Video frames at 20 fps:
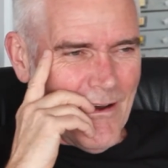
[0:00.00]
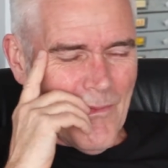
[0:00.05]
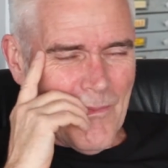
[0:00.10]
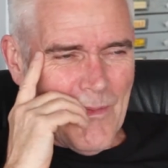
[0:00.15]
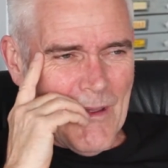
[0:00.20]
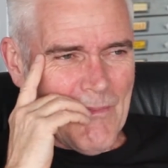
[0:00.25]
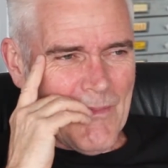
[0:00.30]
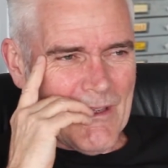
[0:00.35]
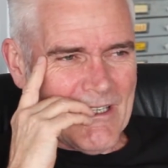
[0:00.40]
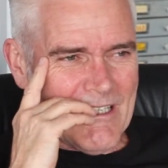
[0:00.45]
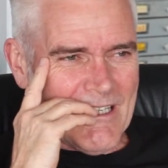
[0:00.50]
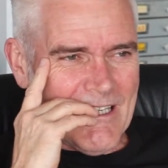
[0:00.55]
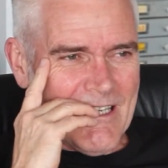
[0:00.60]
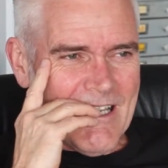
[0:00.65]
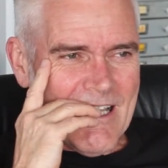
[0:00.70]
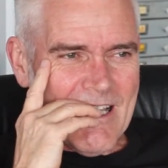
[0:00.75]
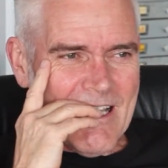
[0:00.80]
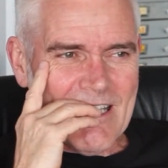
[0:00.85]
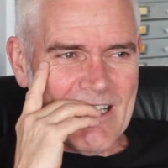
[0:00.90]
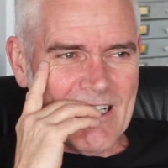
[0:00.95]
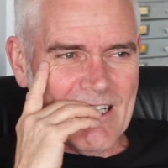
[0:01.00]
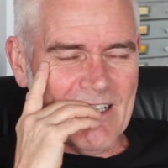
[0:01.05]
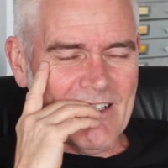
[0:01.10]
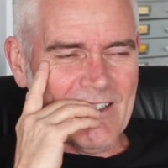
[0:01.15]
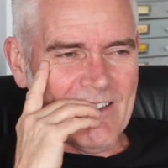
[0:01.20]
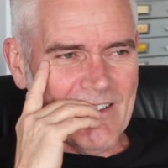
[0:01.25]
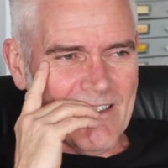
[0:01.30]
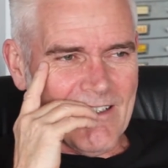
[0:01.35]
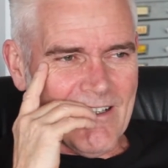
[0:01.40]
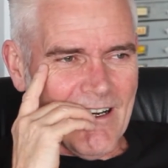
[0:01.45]
a bit busy, you know,
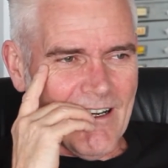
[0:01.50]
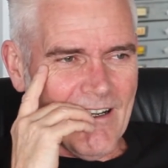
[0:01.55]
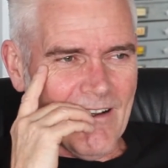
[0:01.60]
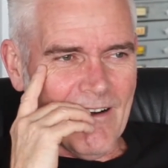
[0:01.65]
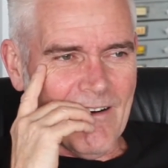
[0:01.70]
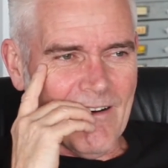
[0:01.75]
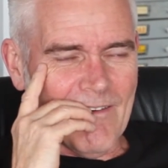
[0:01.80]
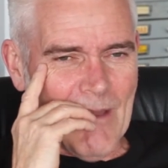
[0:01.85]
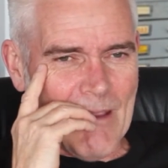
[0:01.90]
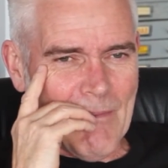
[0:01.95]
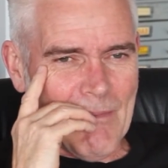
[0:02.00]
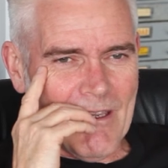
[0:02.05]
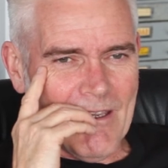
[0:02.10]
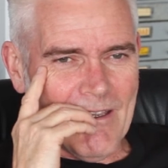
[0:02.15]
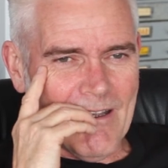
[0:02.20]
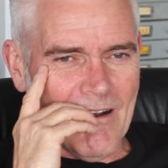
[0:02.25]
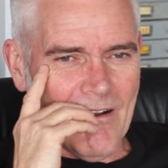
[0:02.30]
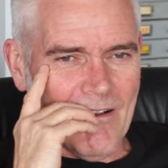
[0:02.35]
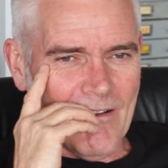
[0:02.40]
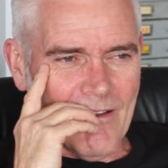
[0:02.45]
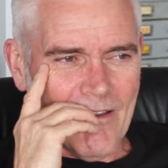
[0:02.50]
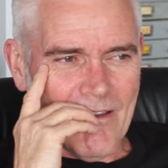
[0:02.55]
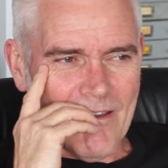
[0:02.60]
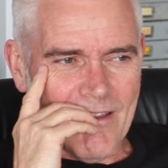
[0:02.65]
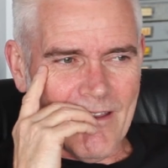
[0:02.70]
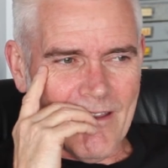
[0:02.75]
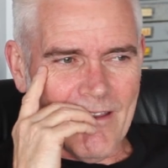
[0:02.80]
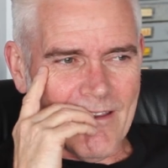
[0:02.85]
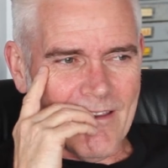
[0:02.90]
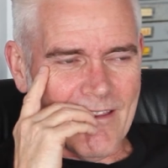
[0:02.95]
uh, maybe I'll
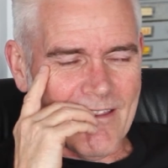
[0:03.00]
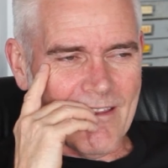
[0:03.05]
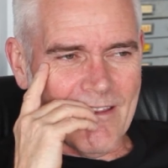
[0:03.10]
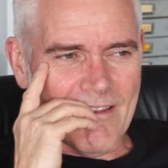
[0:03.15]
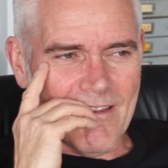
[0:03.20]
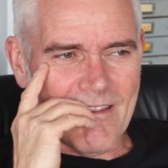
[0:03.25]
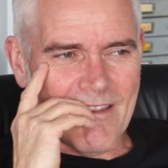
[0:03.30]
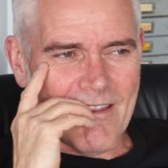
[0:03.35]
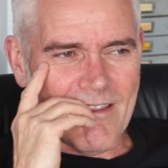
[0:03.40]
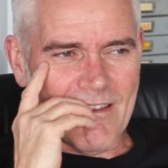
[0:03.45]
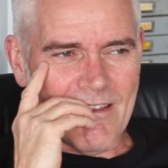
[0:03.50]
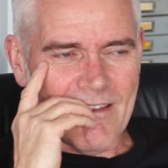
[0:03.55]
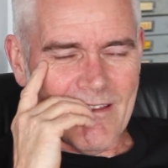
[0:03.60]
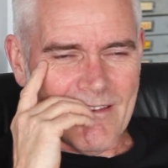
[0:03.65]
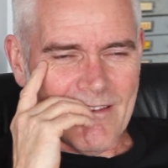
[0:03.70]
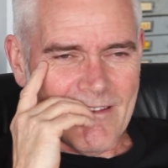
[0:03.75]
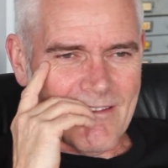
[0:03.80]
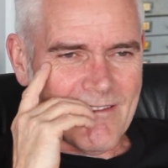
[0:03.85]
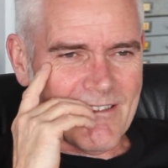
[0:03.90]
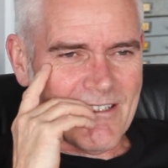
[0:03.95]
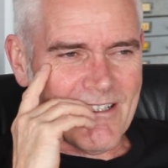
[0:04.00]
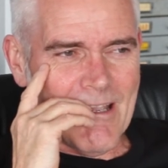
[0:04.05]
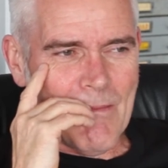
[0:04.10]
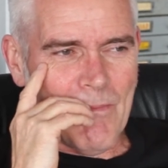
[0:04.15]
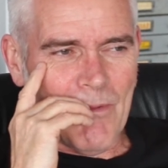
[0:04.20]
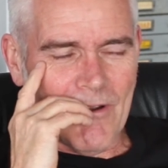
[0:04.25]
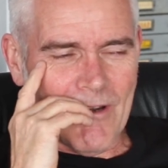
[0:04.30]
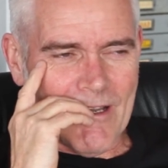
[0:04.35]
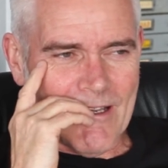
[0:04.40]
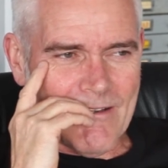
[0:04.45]
sleep
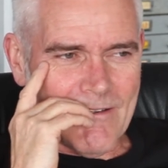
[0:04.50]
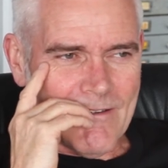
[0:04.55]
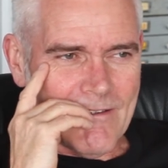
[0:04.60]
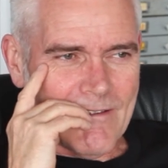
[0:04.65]
on it.